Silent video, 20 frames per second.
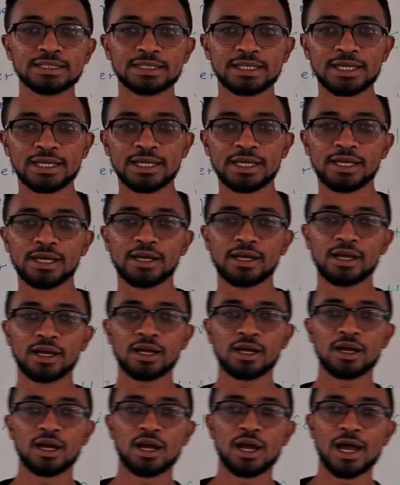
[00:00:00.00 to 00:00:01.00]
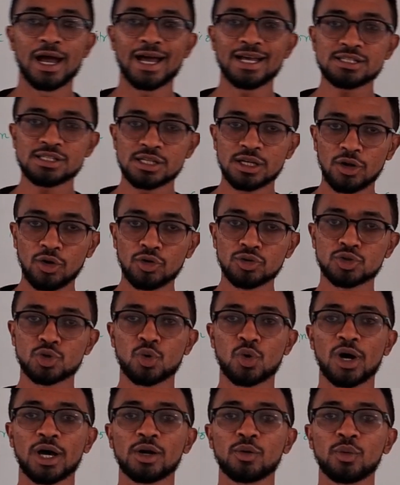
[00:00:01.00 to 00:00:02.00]
the Hess law to
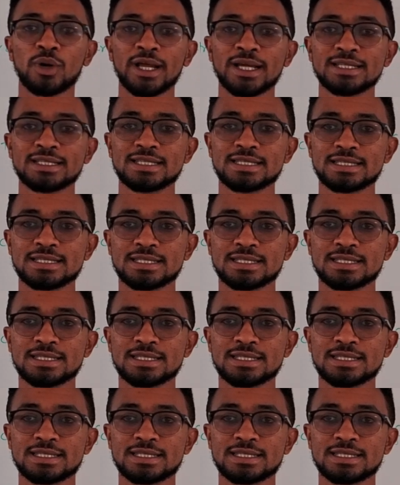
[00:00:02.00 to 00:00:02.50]
calculate